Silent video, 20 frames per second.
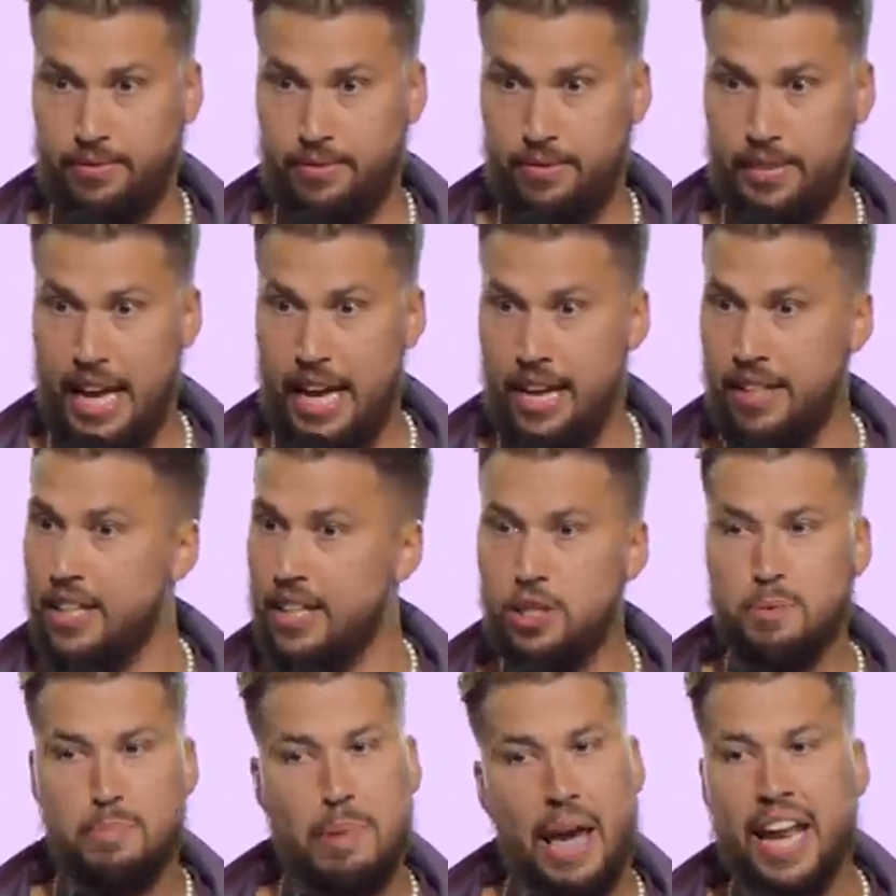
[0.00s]
Okay,
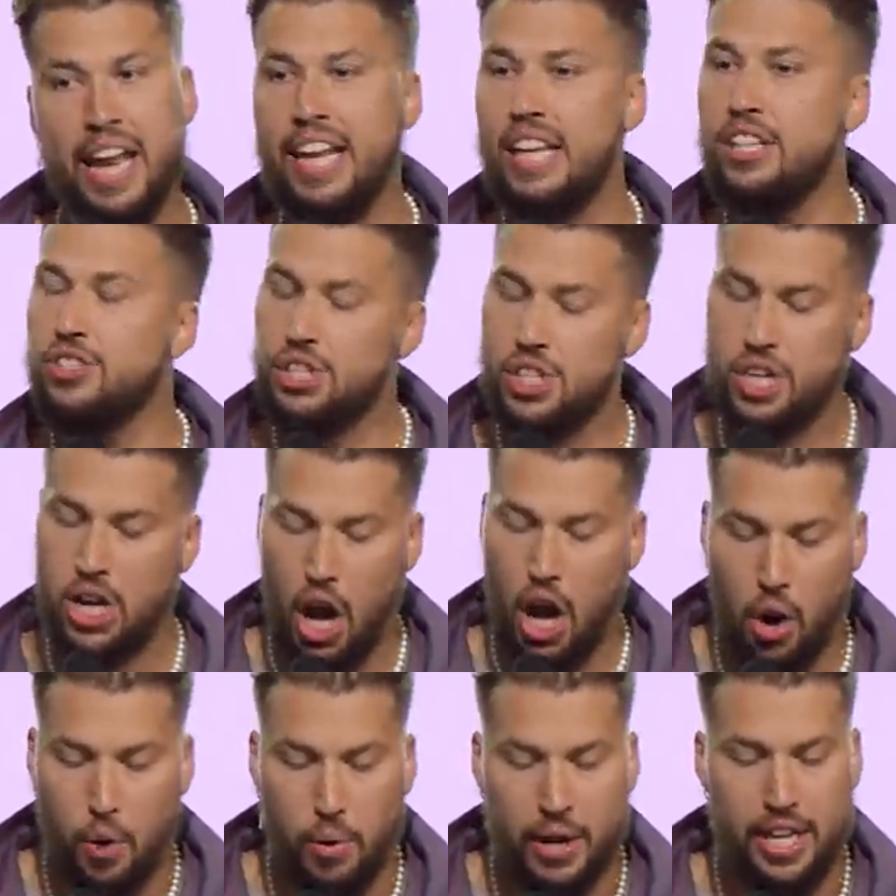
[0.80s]
this man is
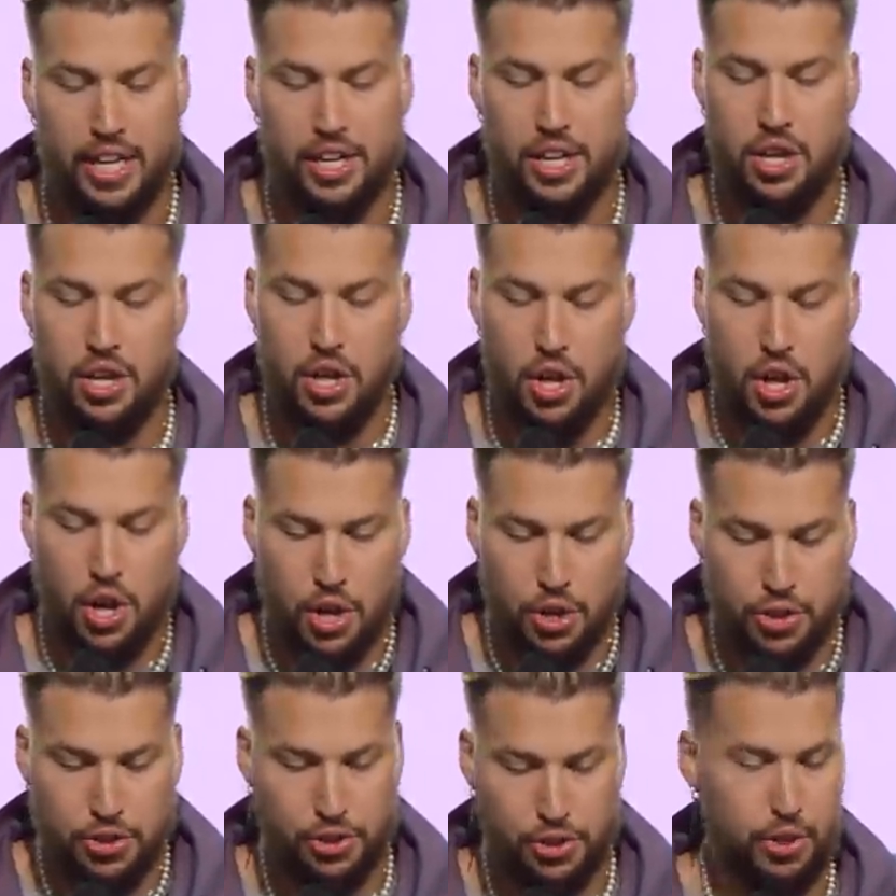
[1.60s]
going
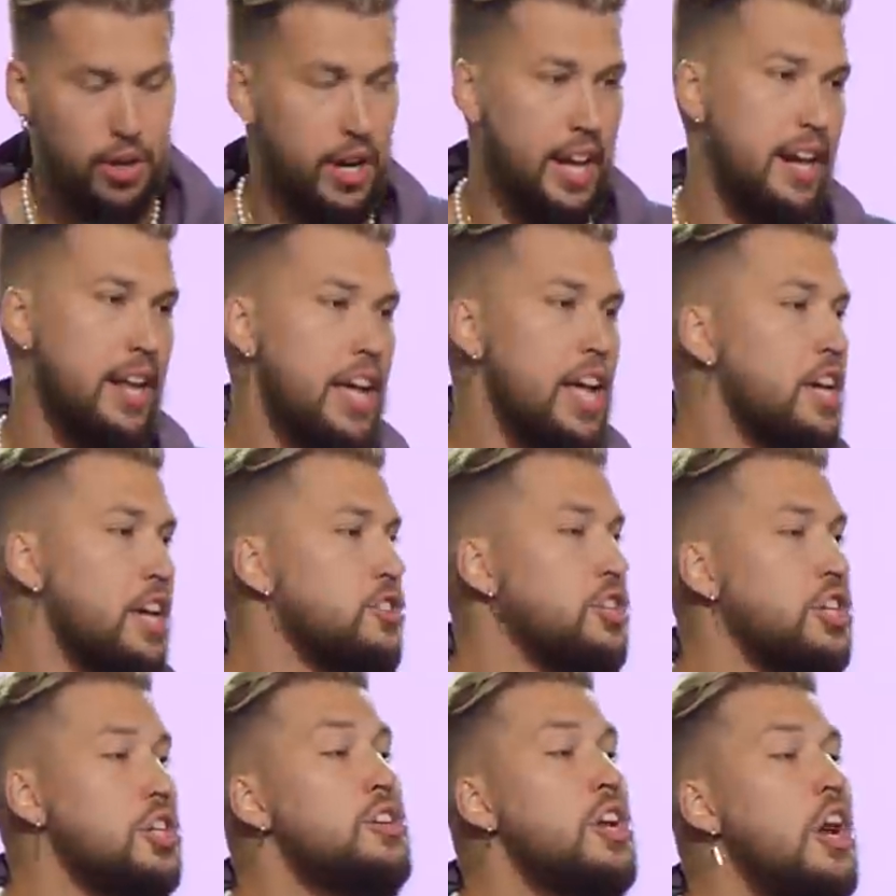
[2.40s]
through it.
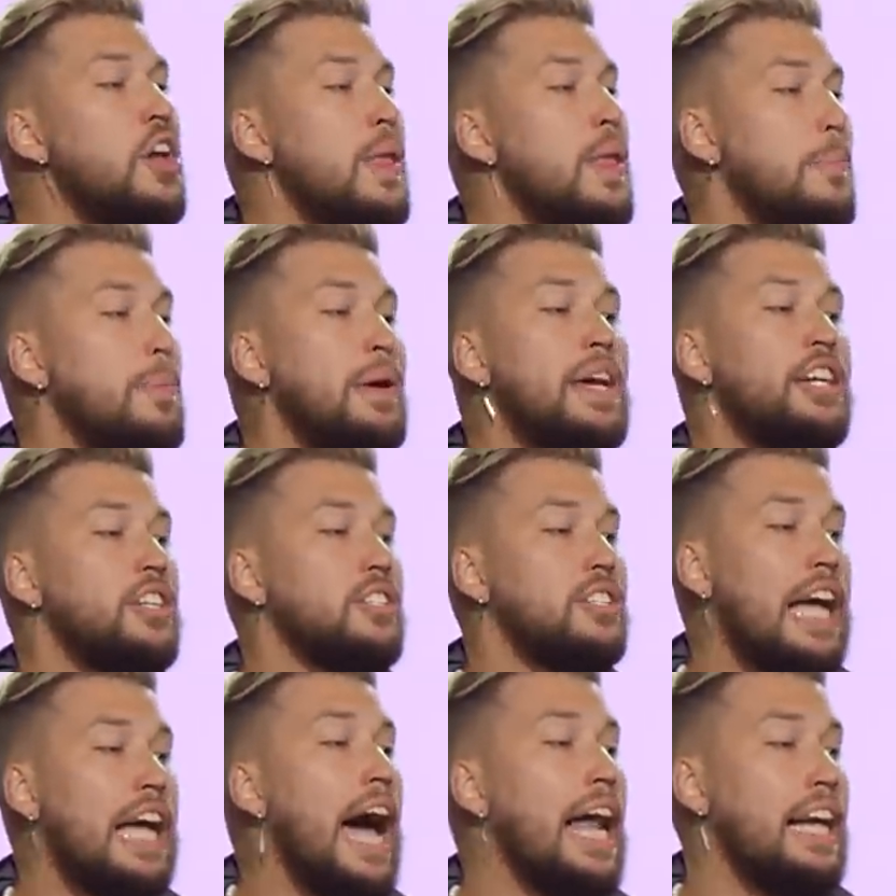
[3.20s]
So you know that
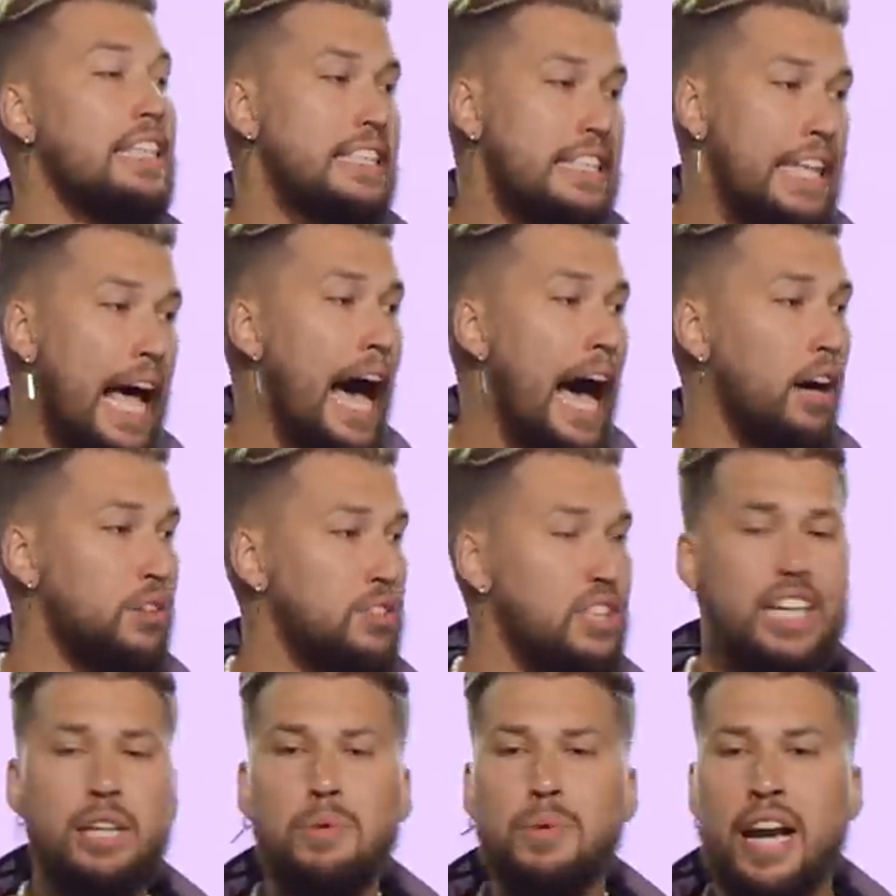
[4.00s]
Peter's got his
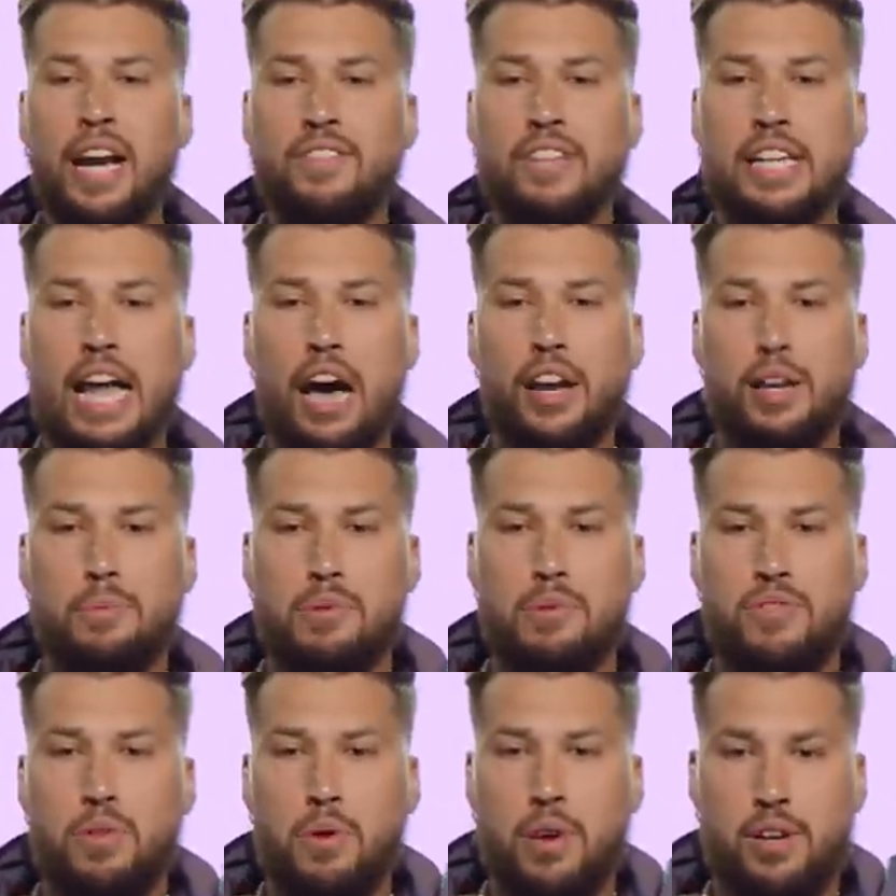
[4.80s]
doubts. Anyone ever doubted
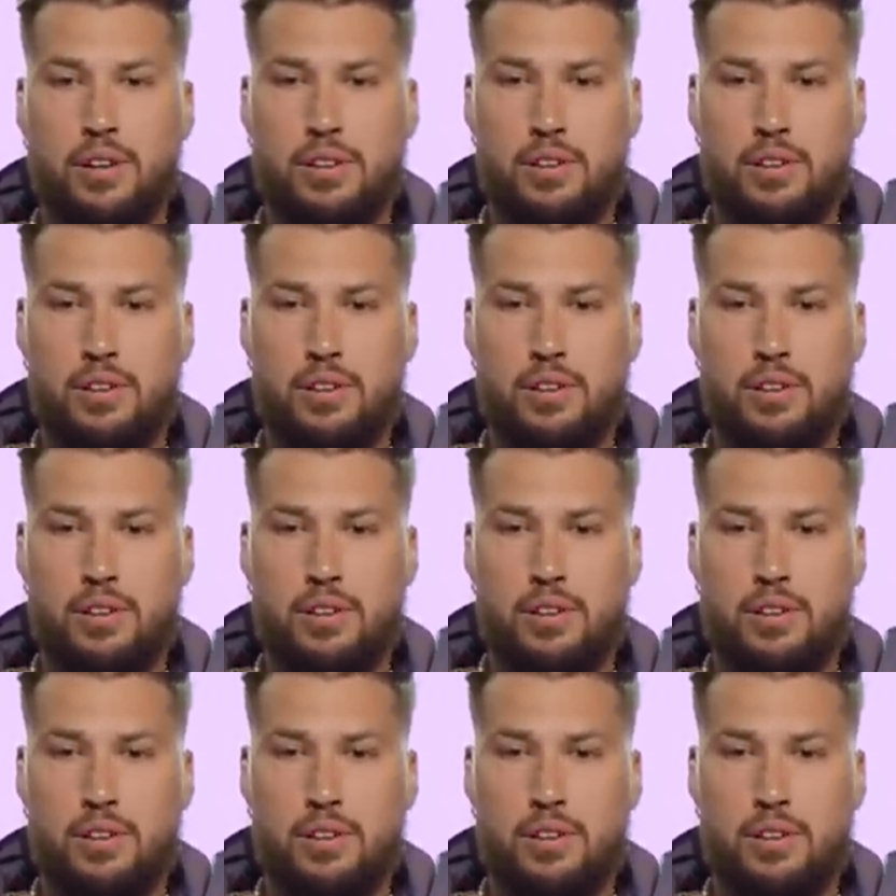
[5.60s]
before?